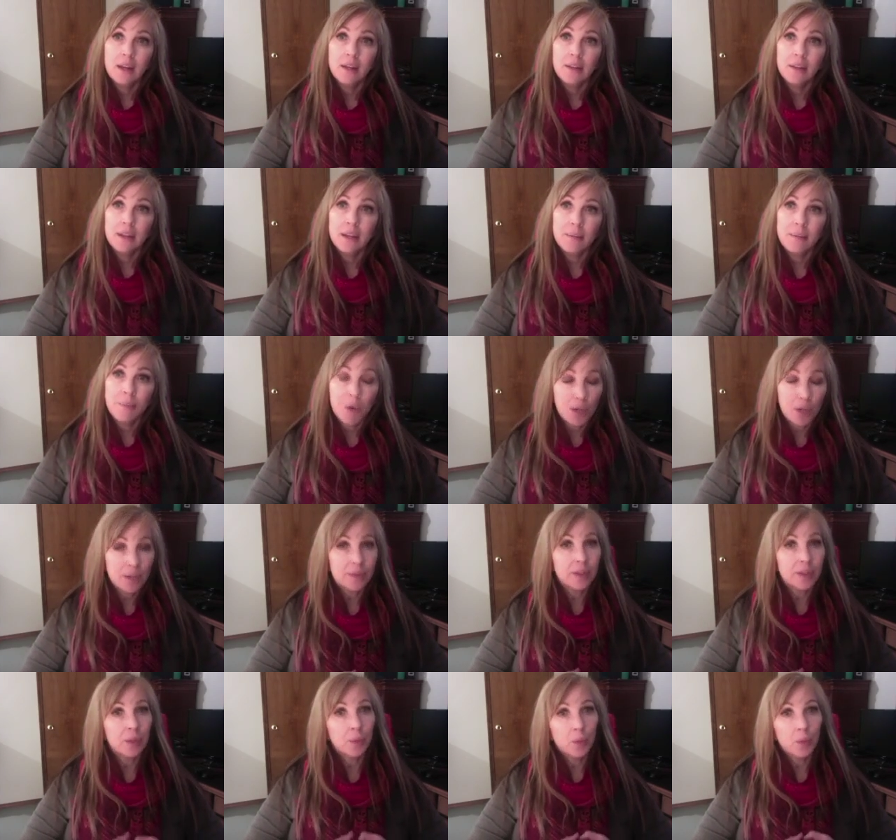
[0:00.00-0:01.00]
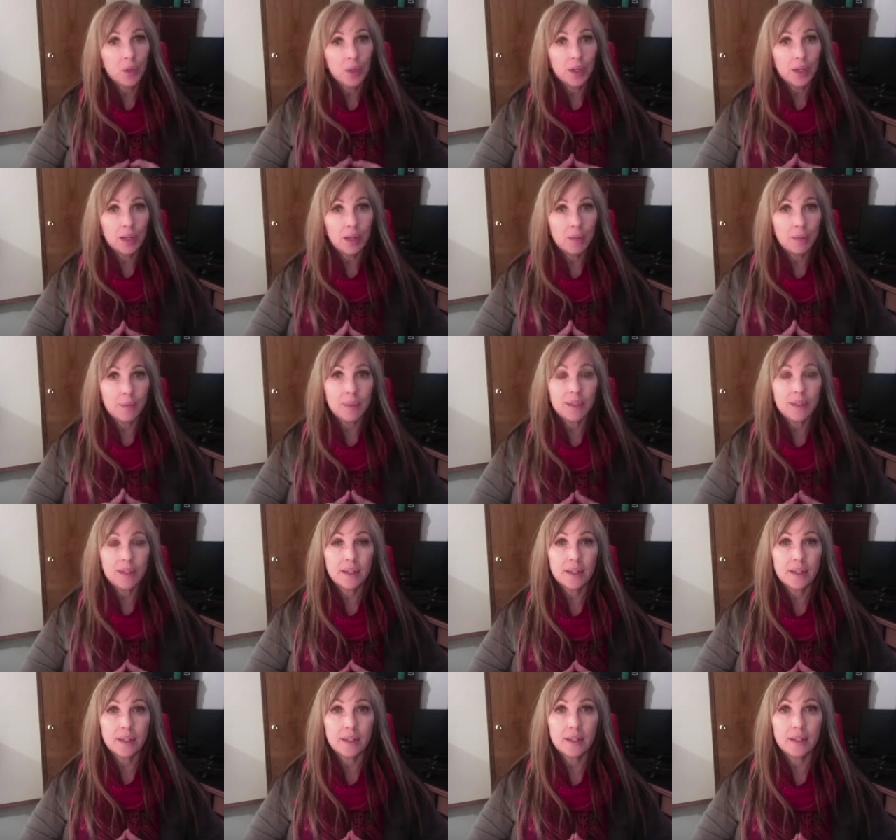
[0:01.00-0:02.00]
market their work, help
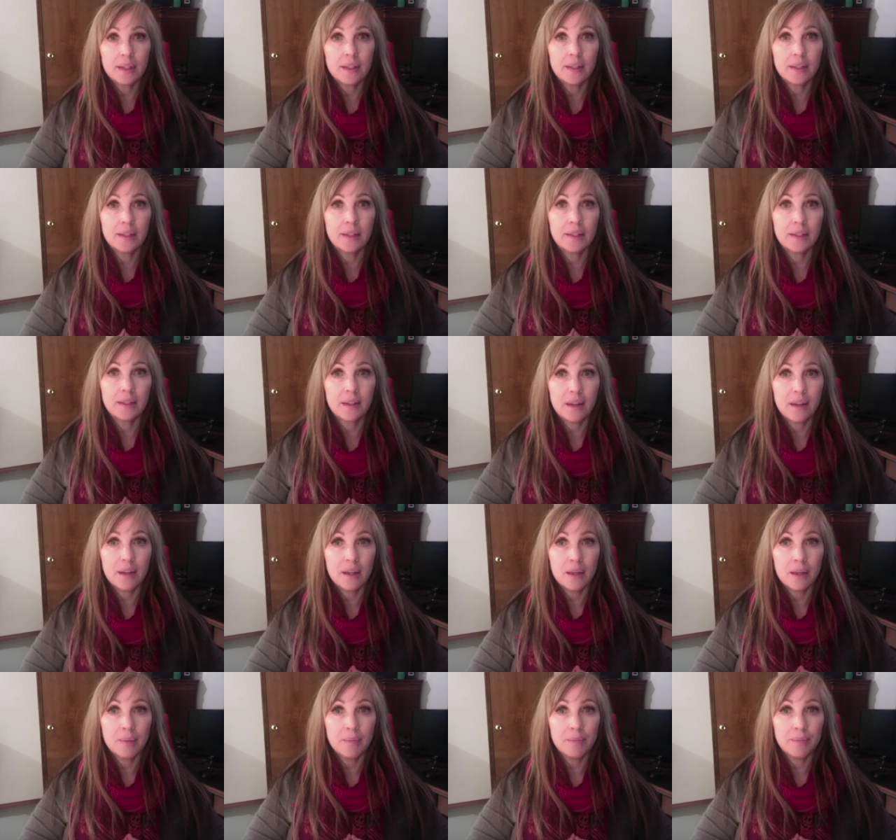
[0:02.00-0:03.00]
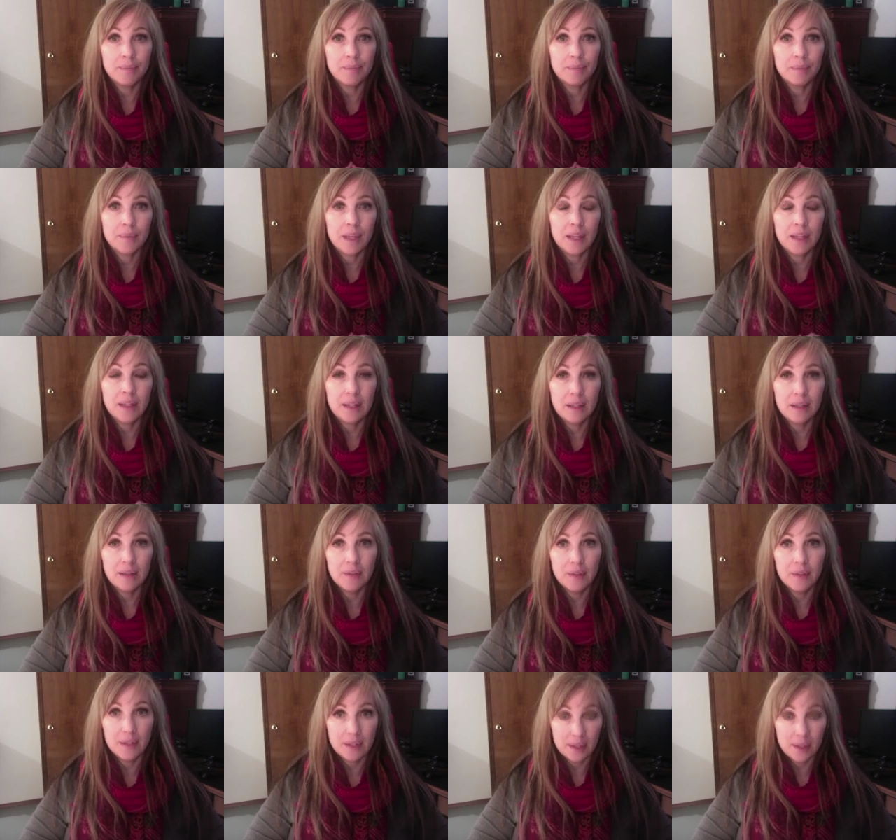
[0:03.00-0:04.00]
businesses in need of
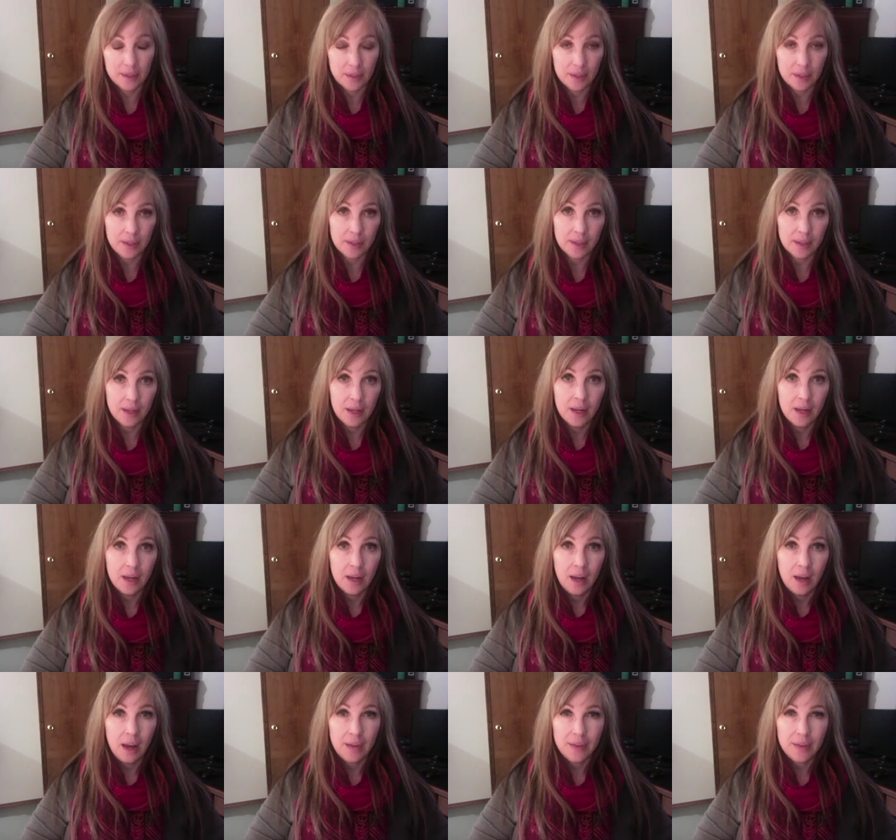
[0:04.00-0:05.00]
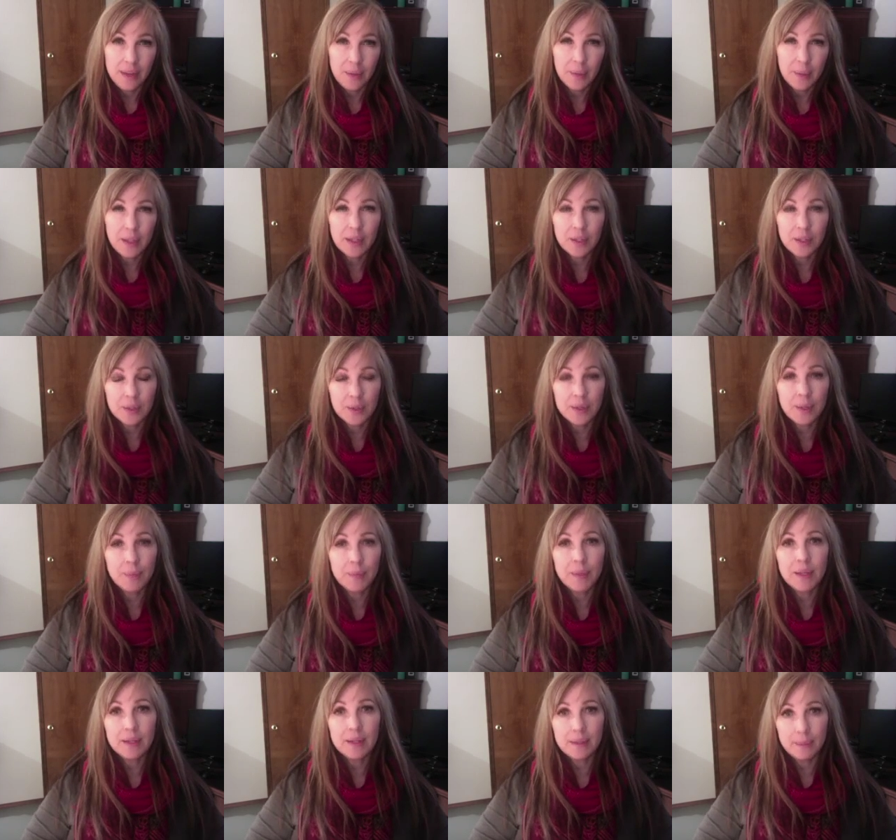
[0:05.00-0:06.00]
assistance. I think we could do
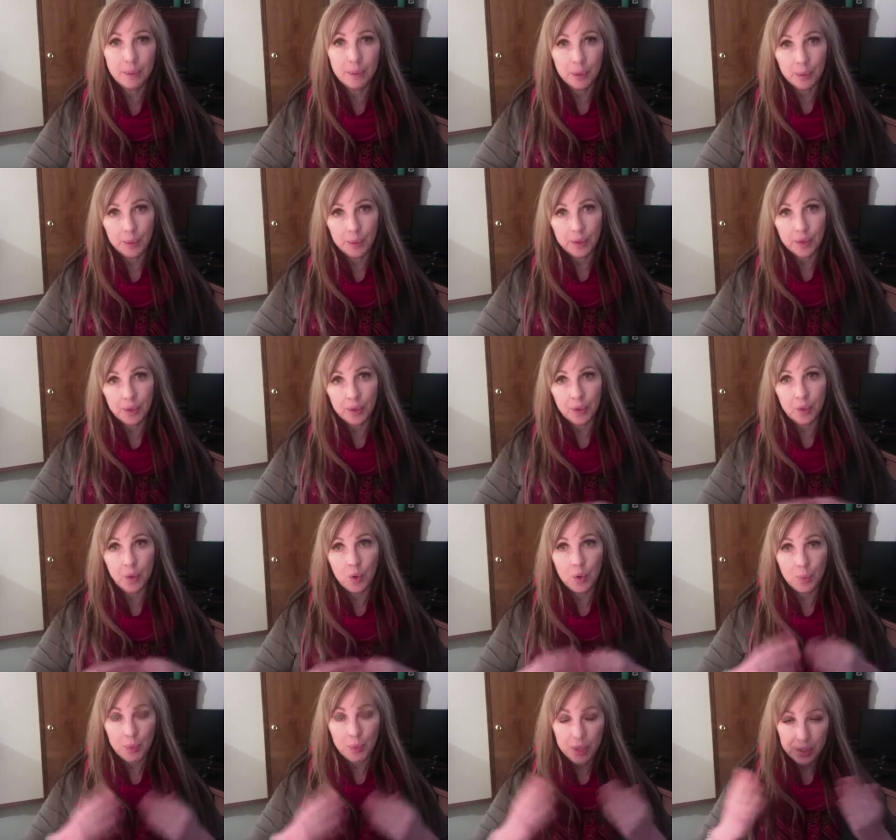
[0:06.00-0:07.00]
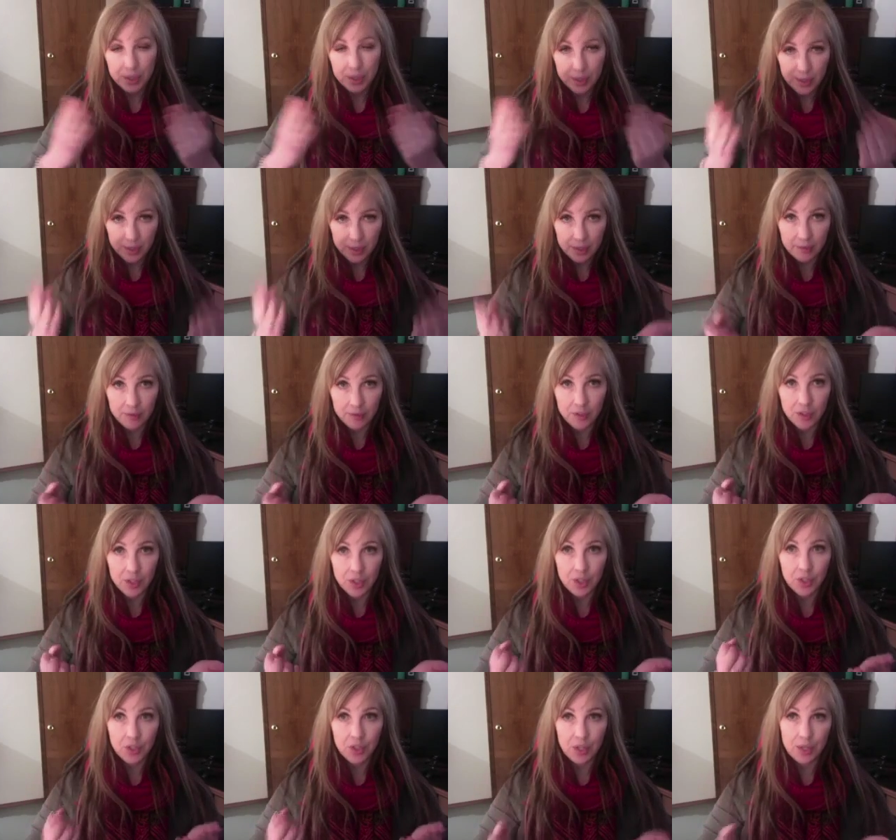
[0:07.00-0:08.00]
something similar with the Corporations
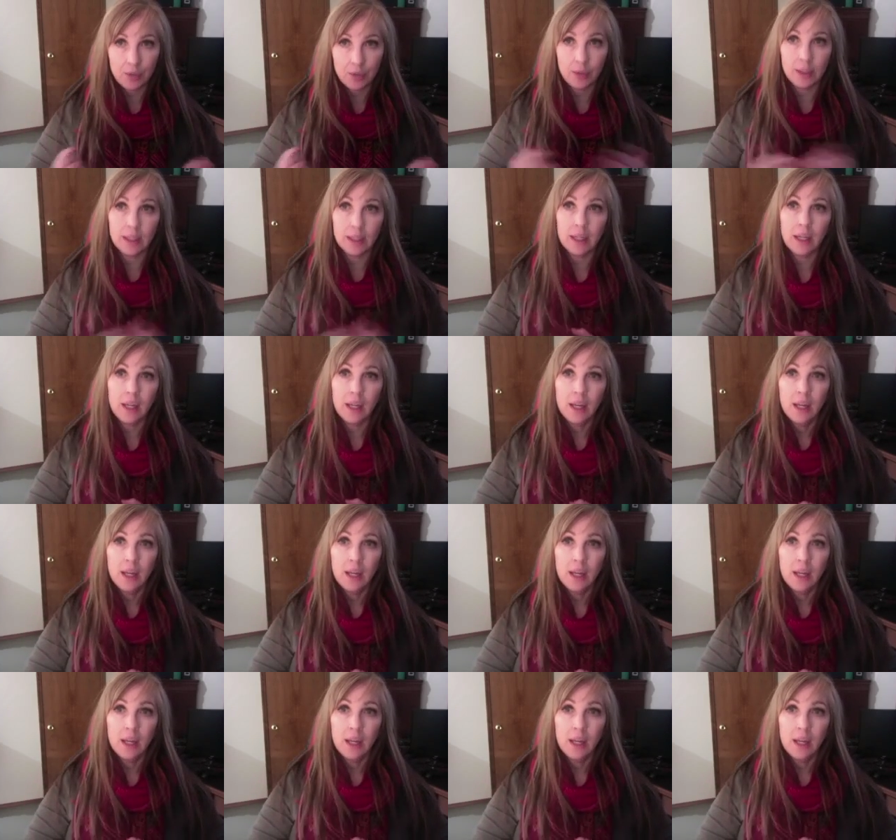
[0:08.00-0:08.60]
Division generally.